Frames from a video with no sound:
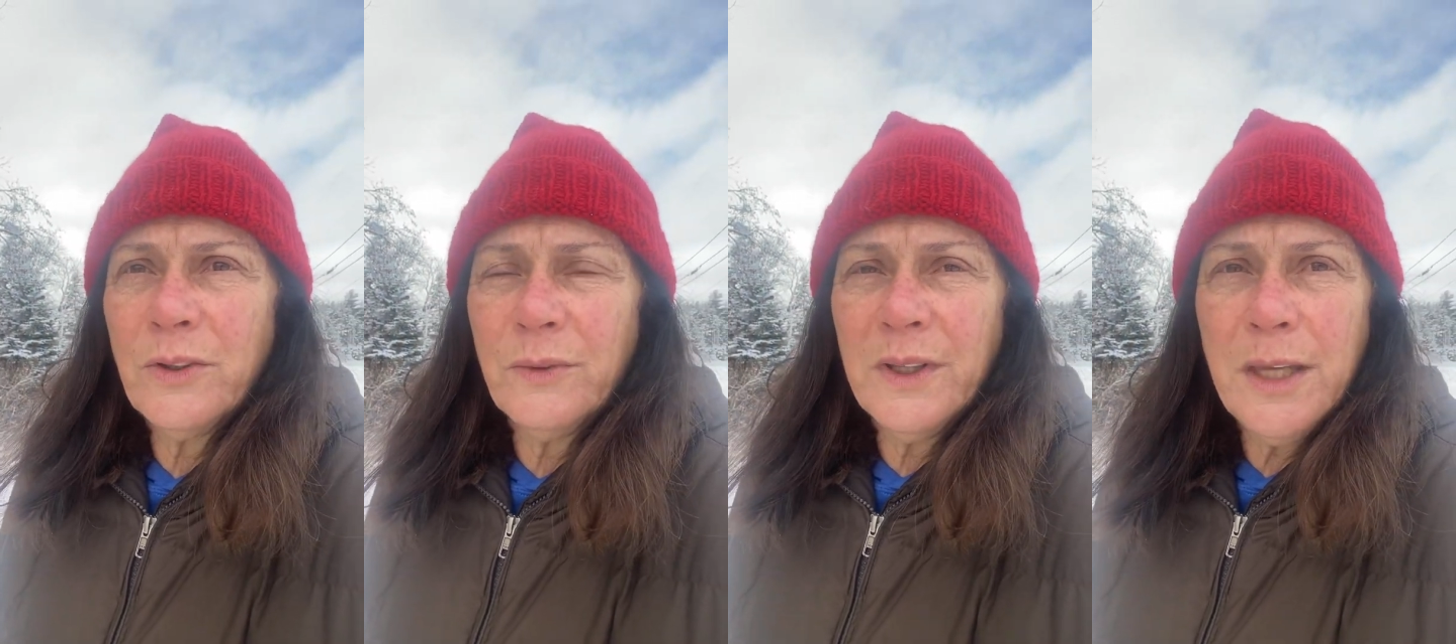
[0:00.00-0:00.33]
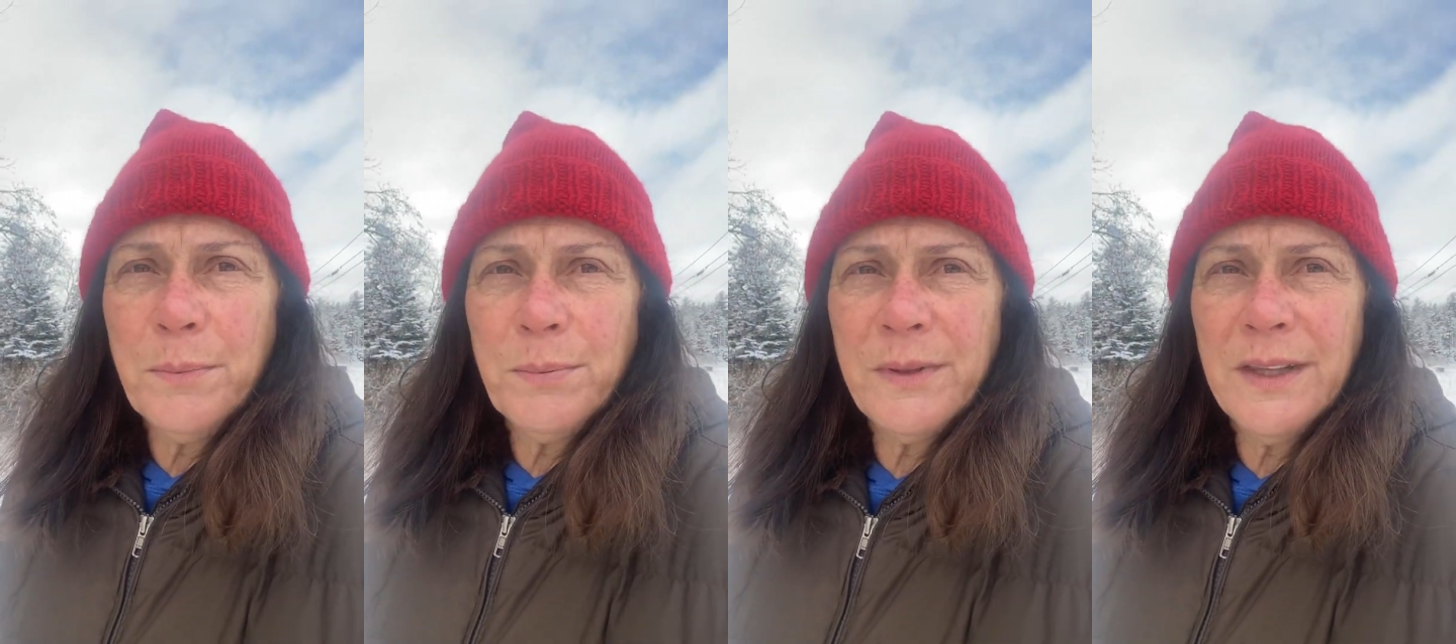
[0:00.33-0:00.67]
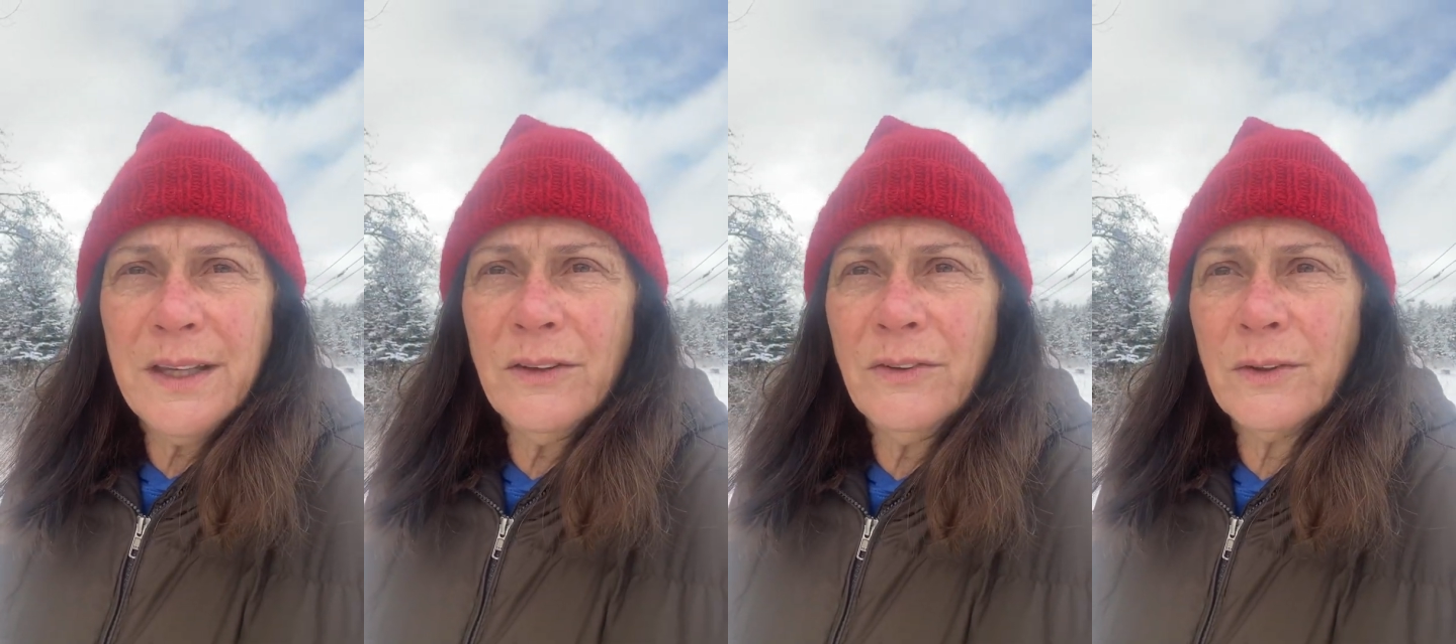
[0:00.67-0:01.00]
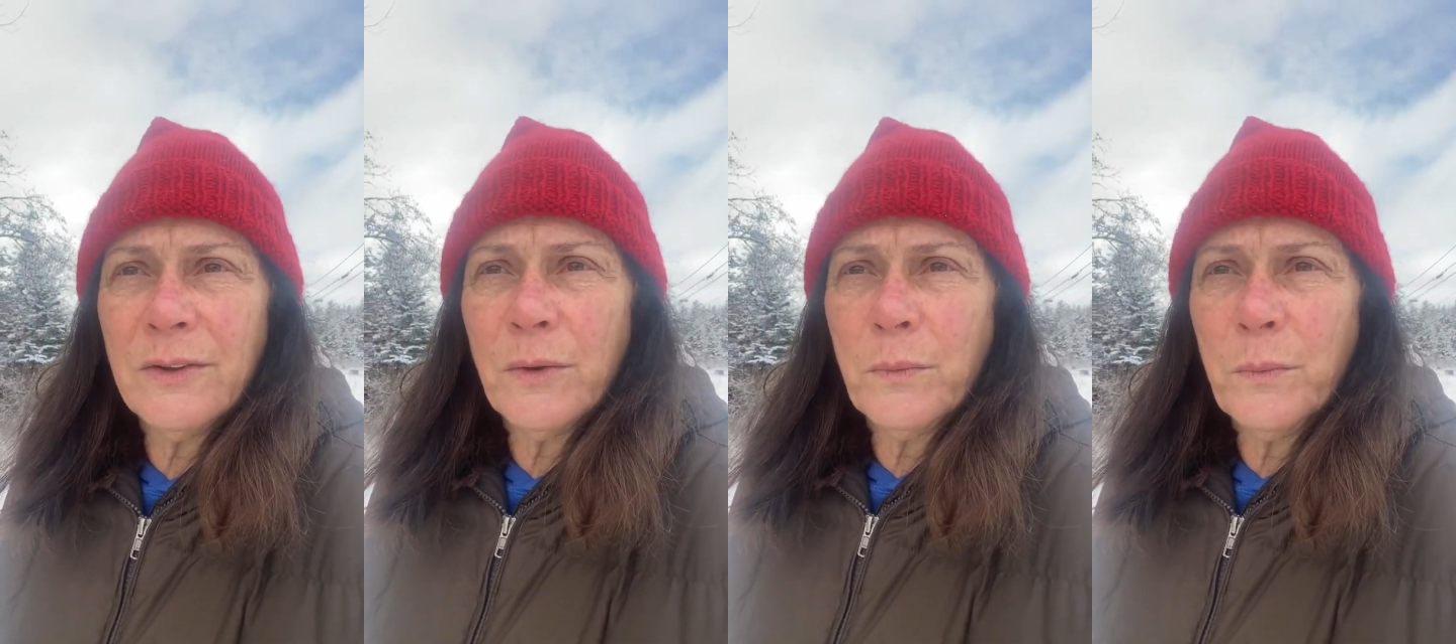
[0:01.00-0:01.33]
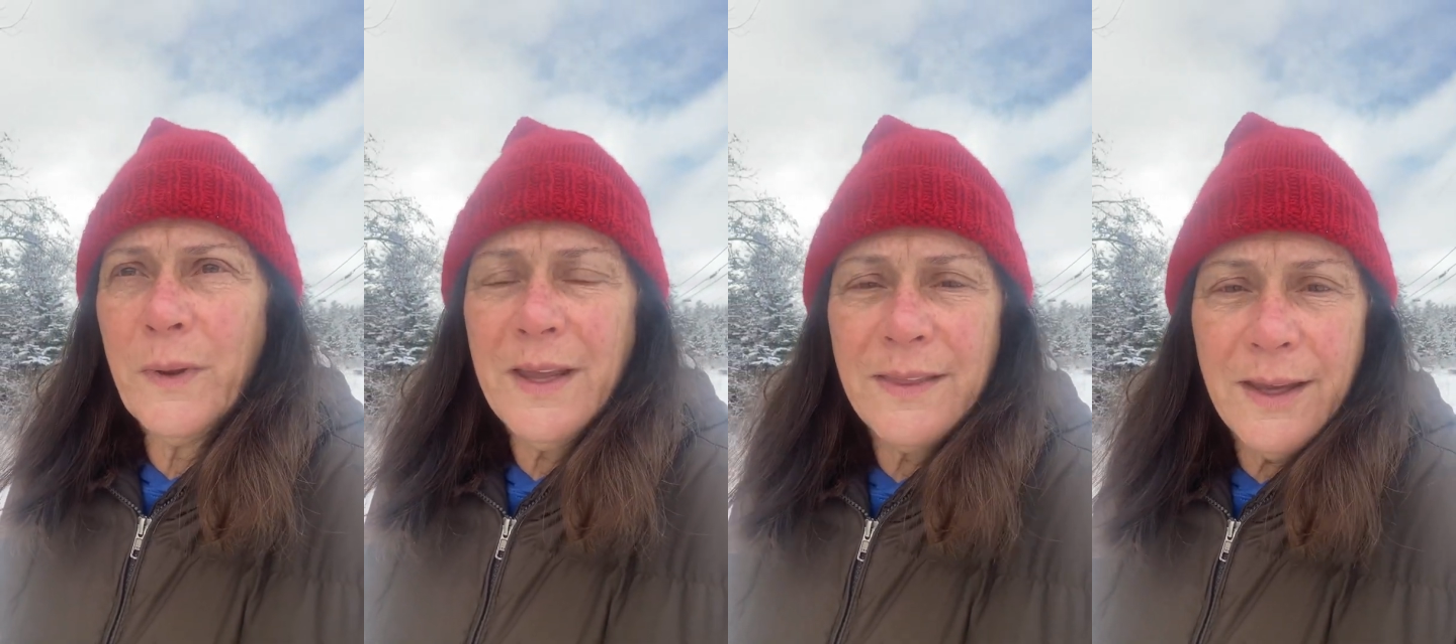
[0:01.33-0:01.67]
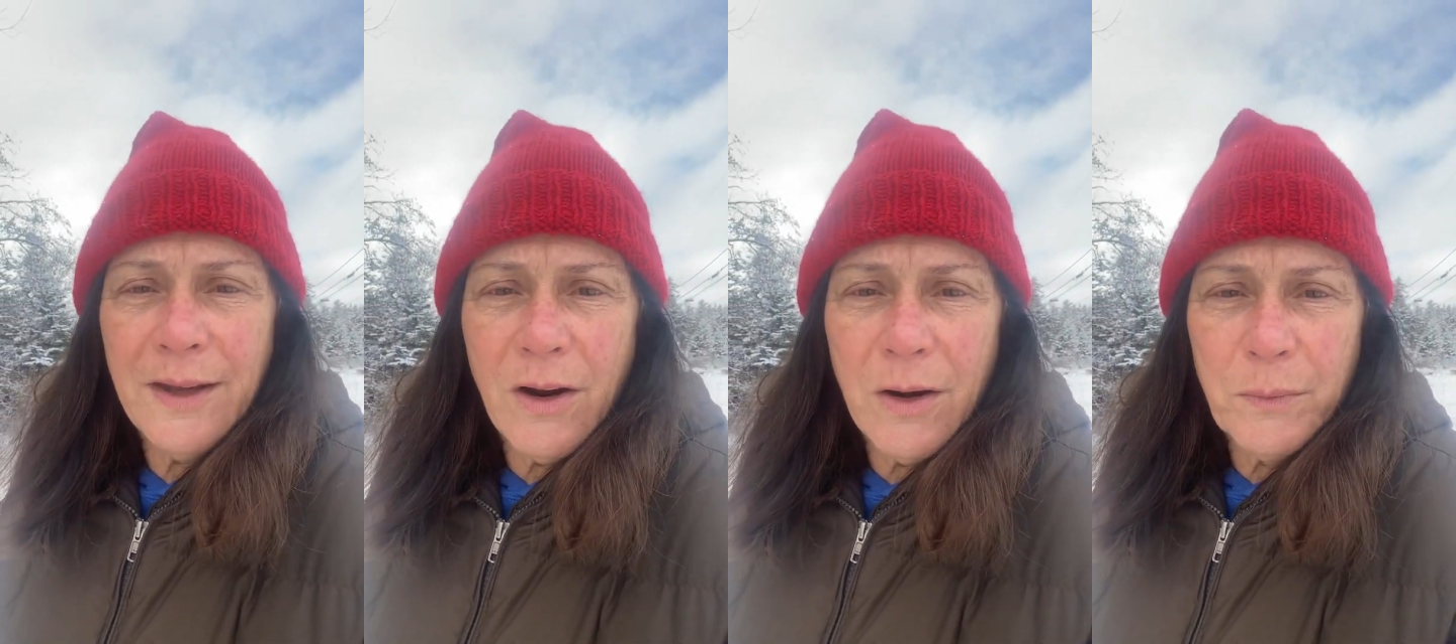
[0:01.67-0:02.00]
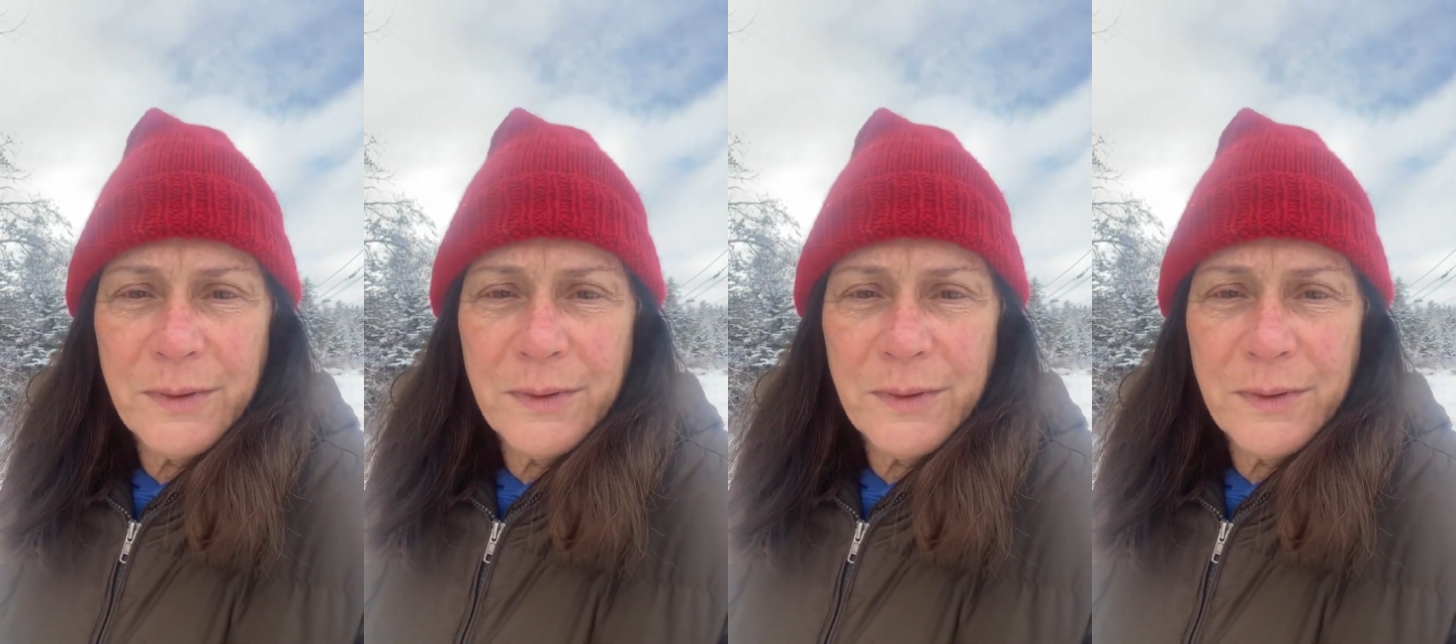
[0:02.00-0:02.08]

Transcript: to keep things the way they are,